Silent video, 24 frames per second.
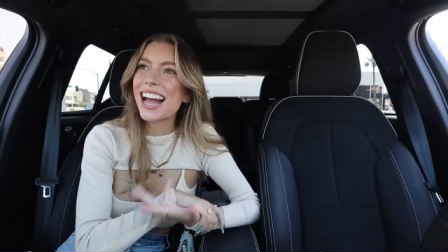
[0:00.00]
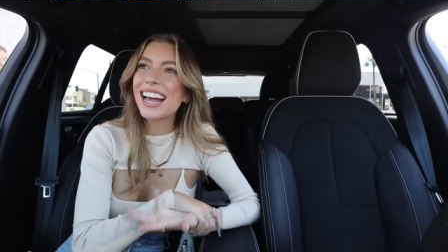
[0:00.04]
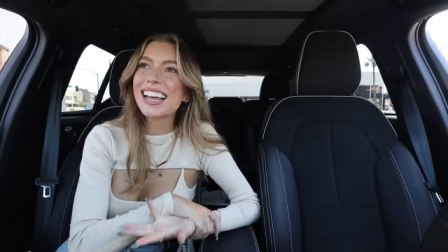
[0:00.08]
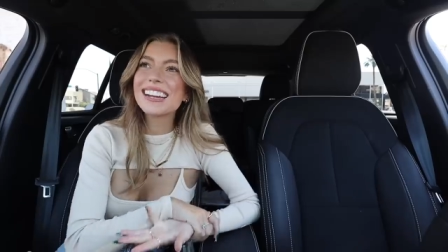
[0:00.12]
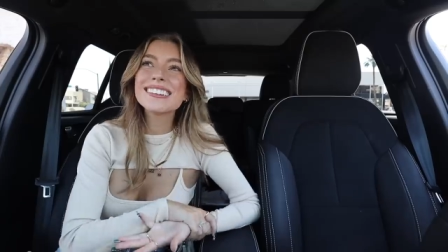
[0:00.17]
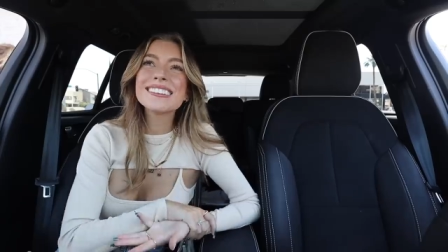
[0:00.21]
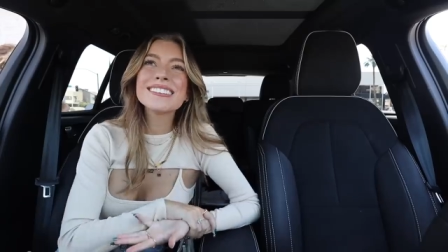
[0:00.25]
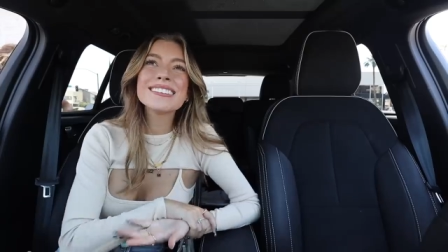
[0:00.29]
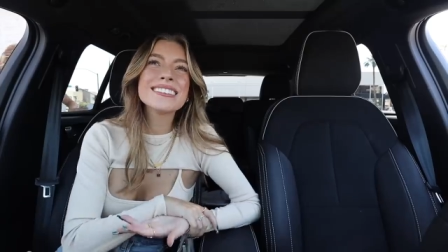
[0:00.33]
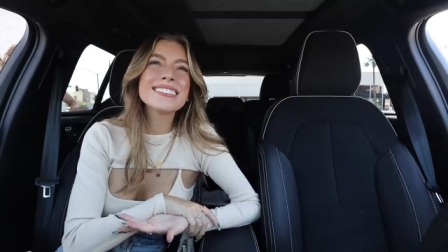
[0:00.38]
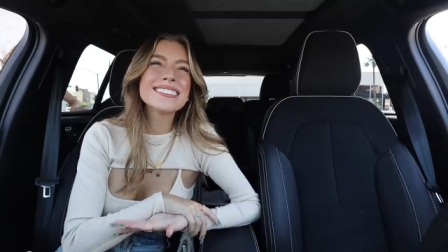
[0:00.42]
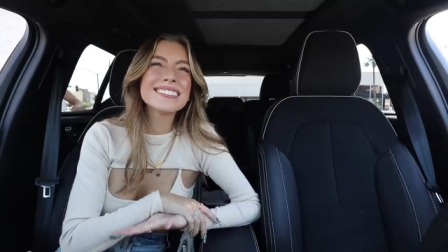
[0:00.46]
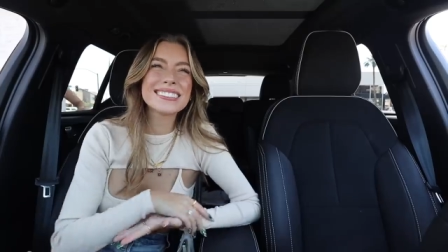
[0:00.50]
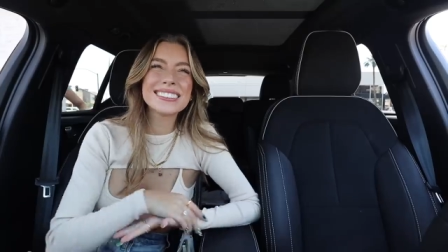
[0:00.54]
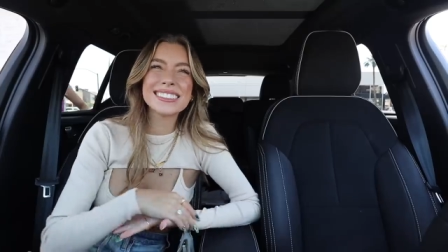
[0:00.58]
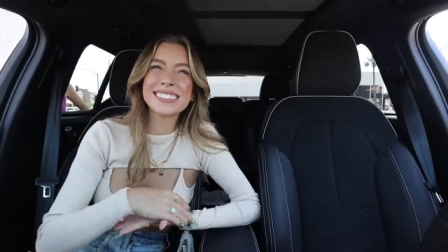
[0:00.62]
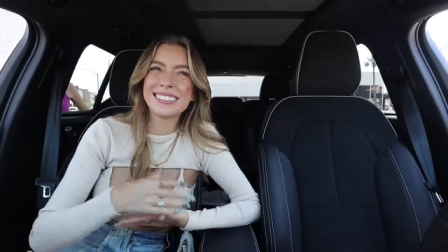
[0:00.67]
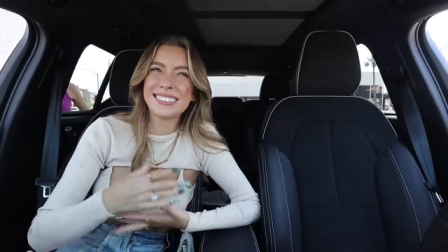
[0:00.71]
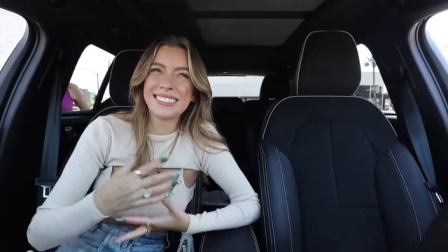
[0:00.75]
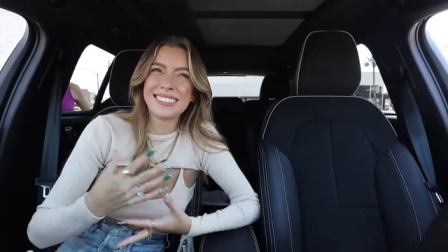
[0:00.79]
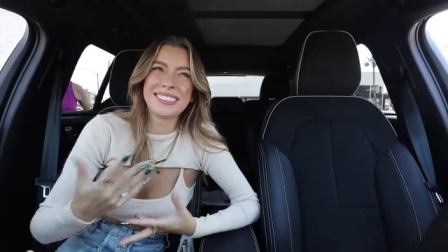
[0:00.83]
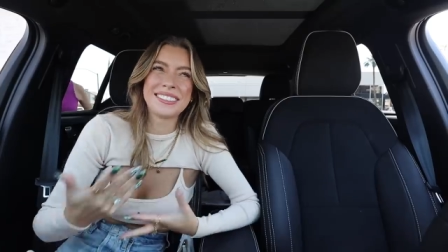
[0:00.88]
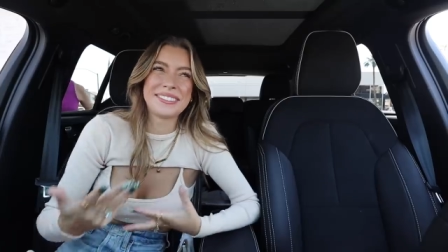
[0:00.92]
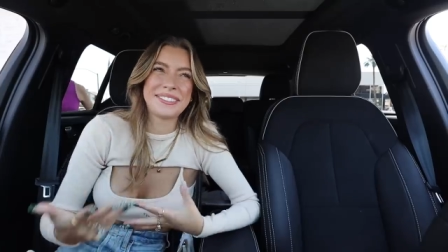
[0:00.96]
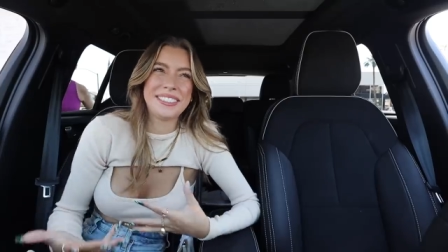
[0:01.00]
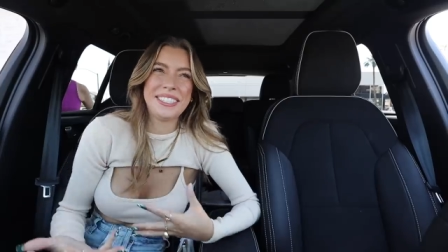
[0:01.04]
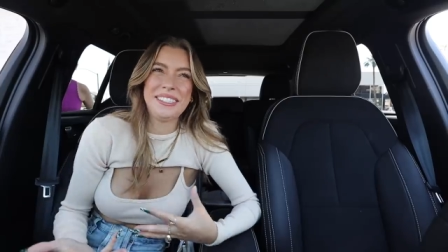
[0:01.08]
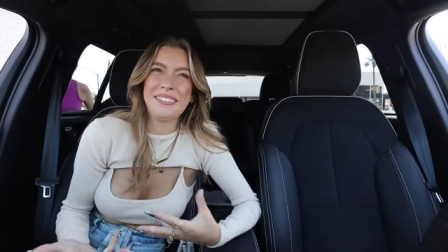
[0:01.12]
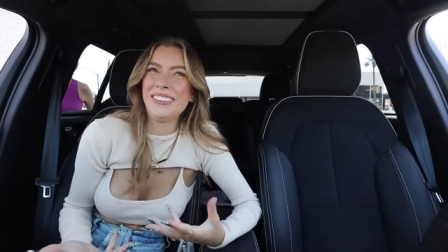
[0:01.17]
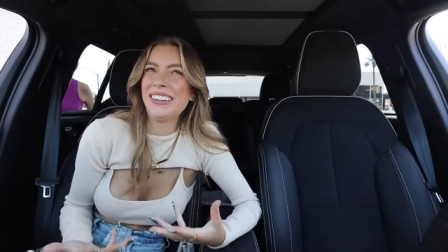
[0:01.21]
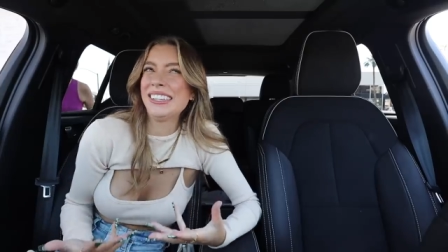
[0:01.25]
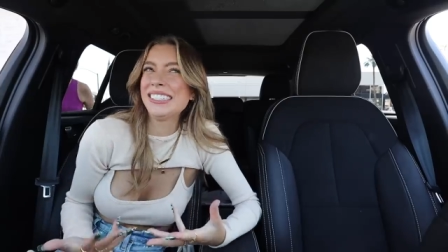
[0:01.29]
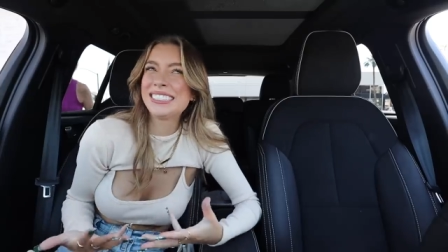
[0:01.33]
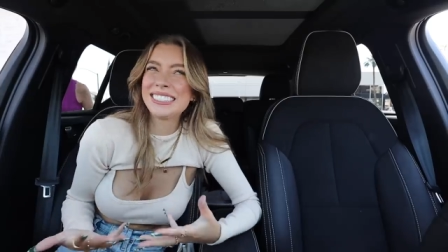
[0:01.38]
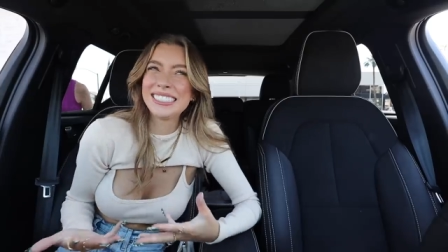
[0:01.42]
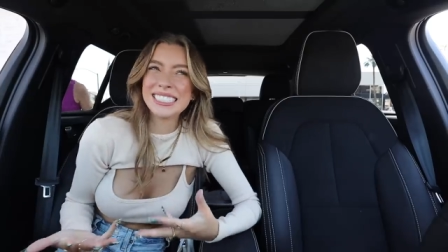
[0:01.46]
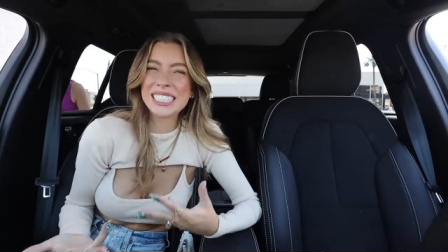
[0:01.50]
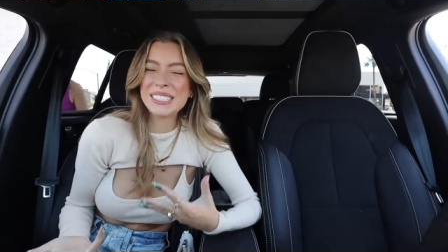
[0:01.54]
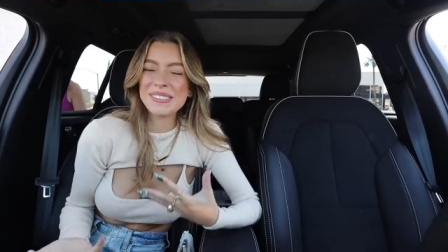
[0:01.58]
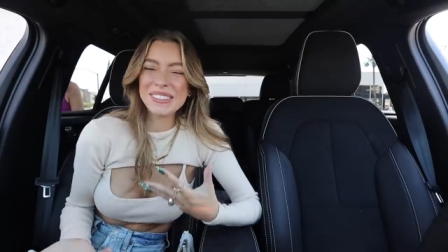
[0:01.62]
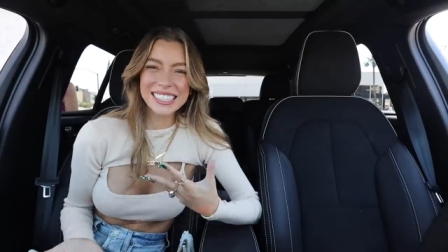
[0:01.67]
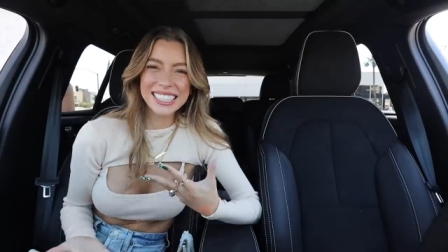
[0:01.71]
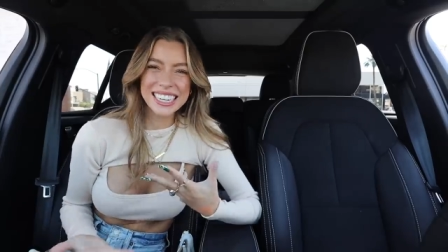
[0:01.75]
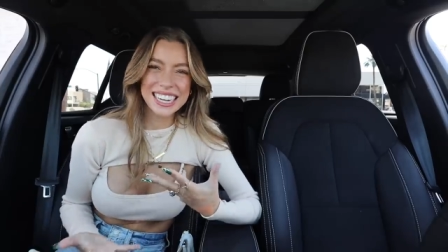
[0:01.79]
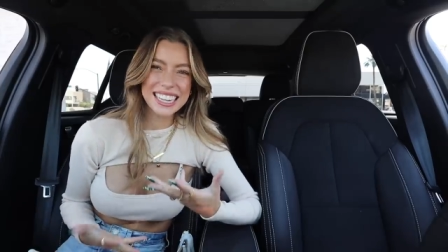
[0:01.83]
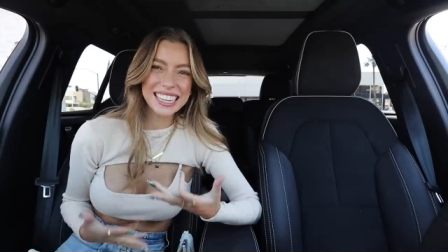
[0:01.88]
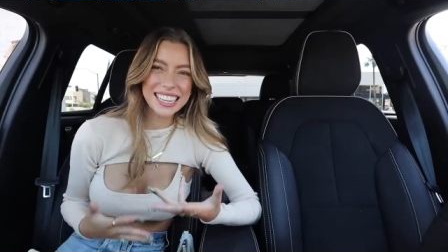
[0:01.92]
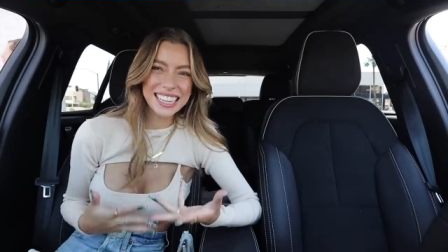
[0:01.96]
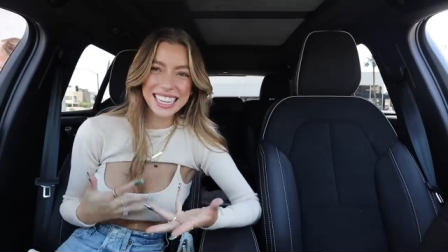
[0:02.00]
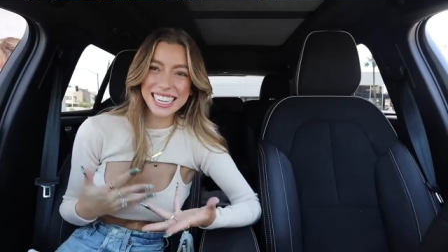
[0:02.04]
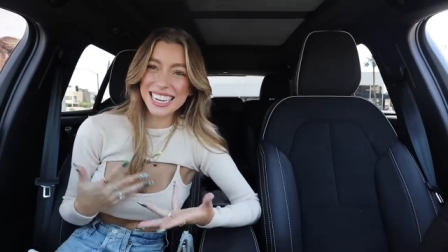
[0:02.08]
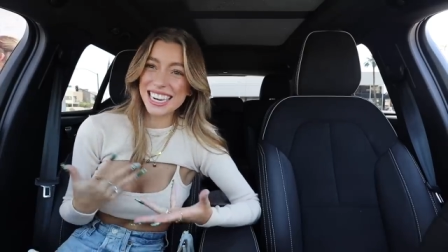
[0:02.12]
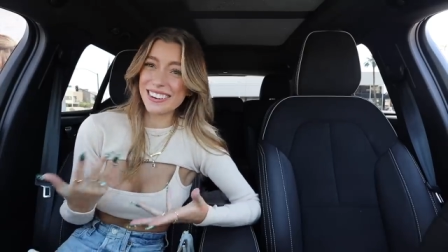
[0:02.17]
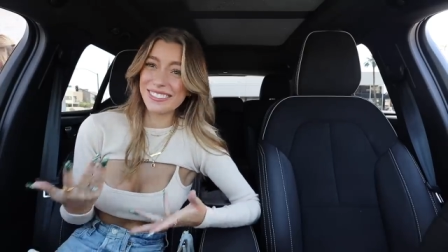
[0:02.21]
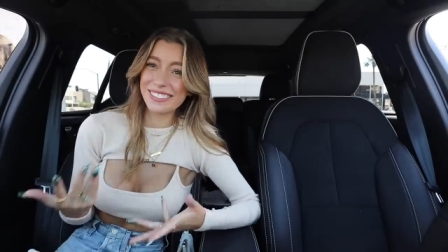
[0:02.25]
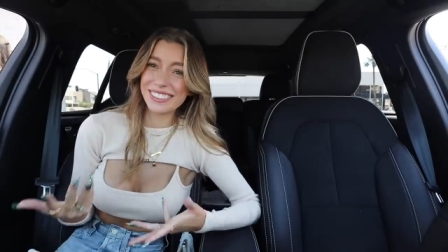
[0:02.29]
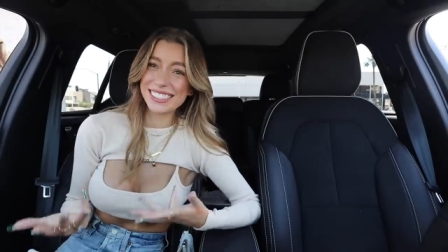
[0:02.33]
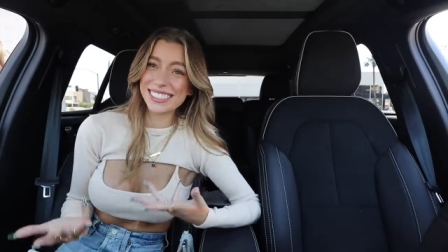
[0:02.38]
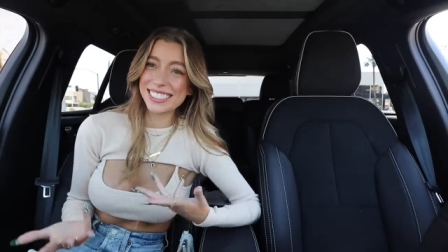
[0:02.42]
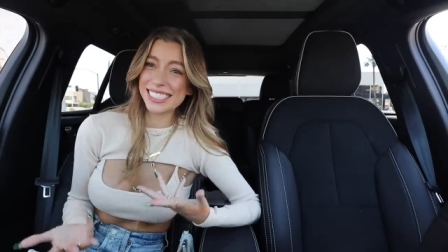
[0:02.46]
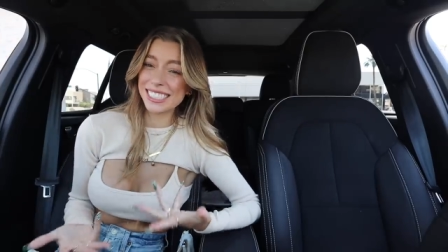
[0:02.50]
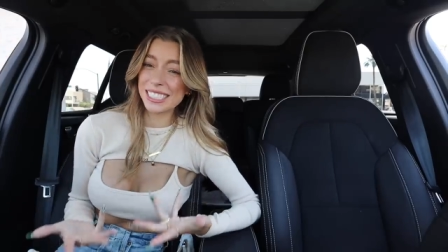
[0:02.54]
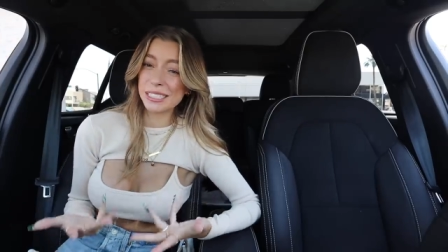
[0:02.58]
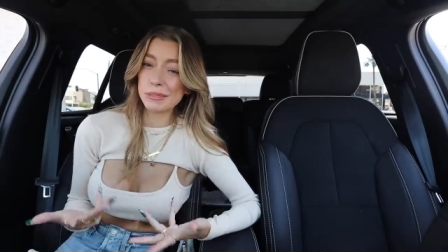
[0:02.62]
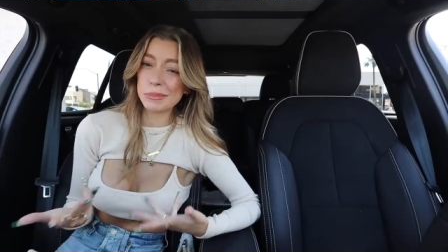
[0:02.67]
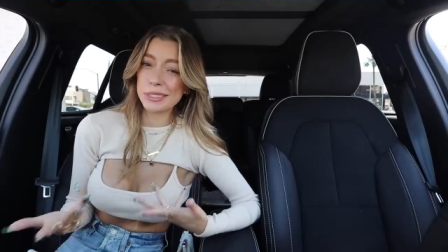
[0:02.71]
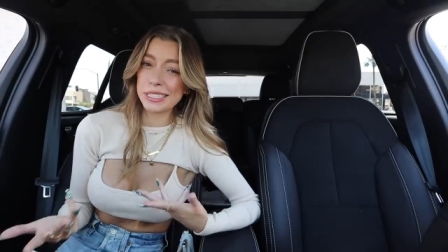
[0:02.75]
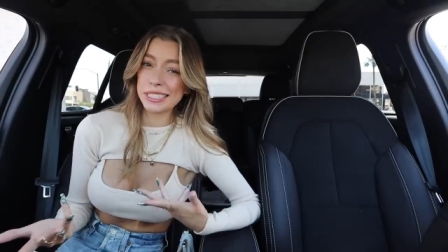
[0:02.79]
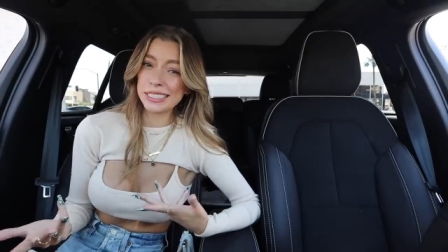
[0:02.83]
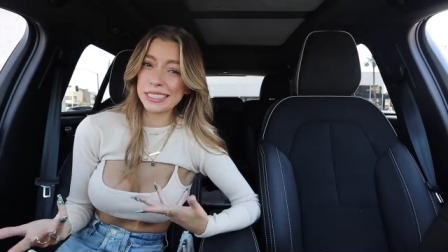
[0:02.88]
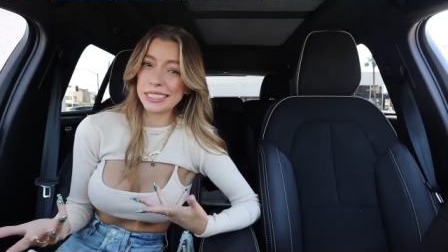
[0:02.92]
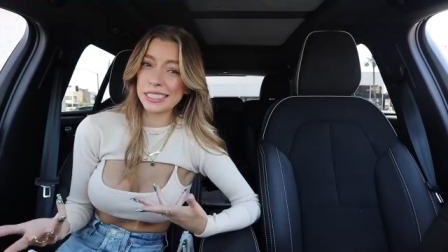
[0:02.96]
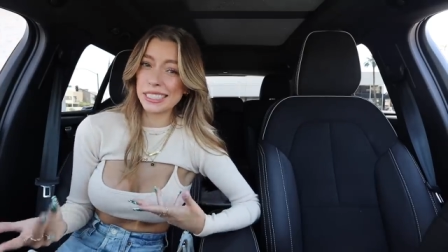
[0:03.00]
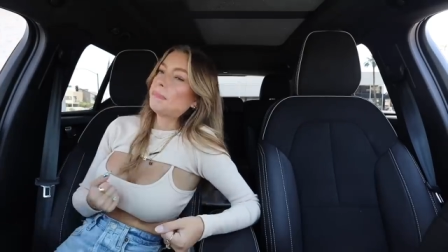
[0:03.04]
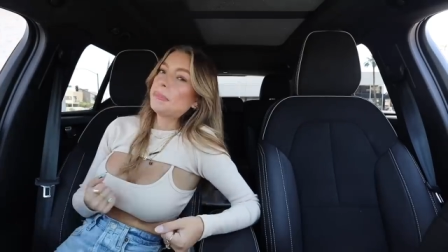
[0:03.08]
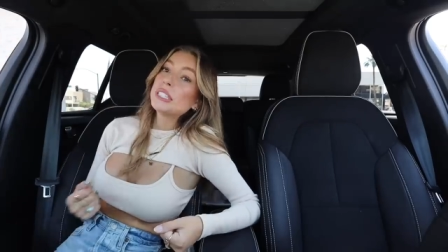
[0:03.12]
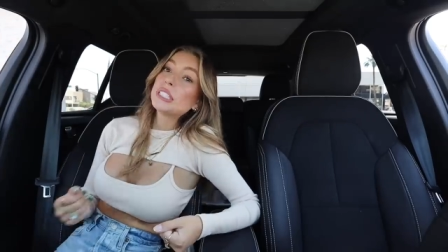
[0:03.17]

I don't really know if I want to spend all that every single month.